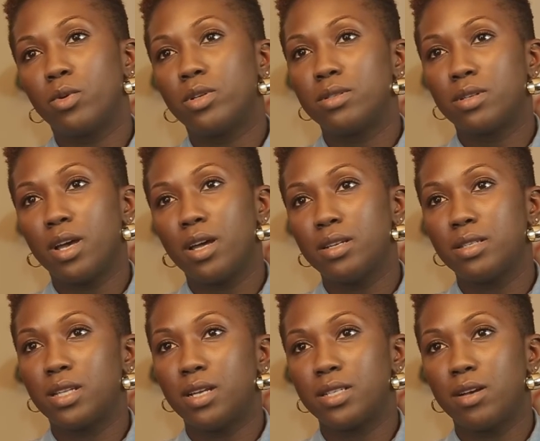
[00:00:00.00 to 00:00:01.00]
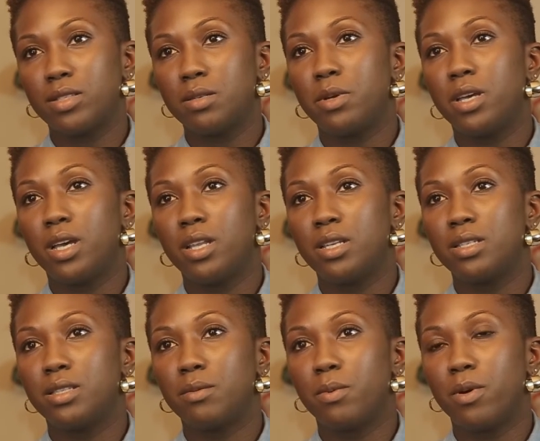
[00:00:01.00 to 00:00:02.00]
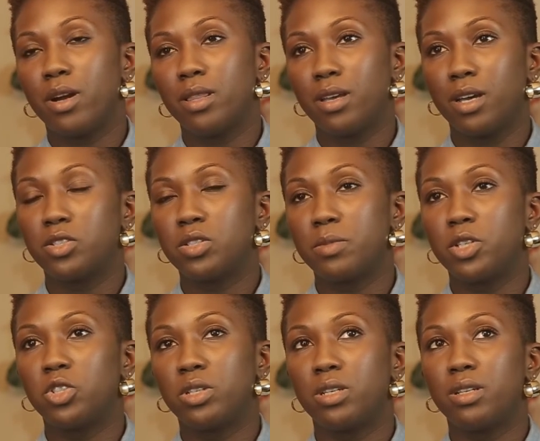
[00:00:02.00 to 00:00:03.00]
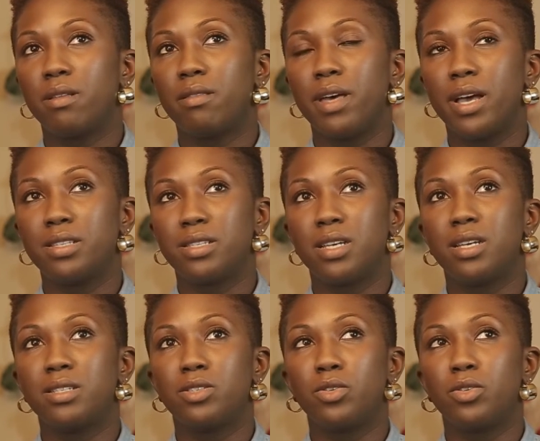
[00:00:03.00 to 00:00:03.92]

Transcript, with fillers: what kind of stands out to me again is the part I think I just mentioned it that says,